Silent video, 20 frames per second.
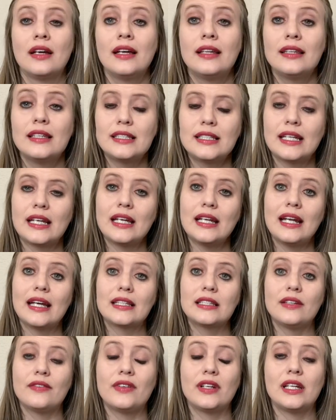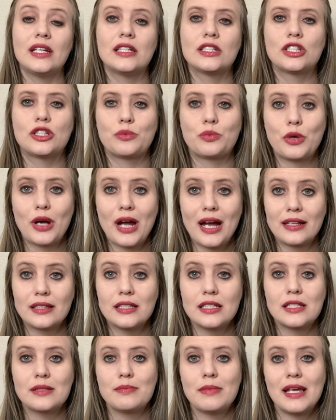The second activity is to
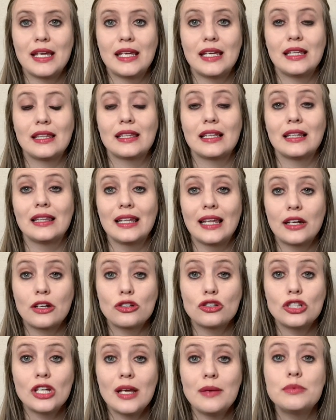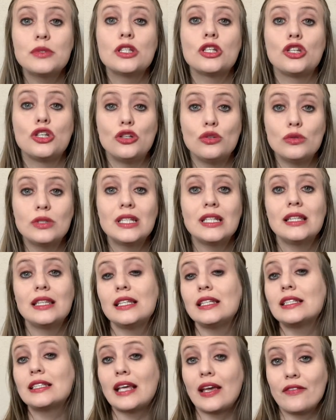practice making the letter shapes using
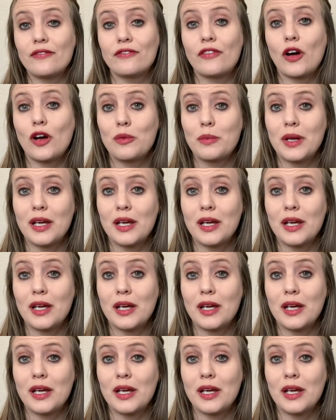these same farm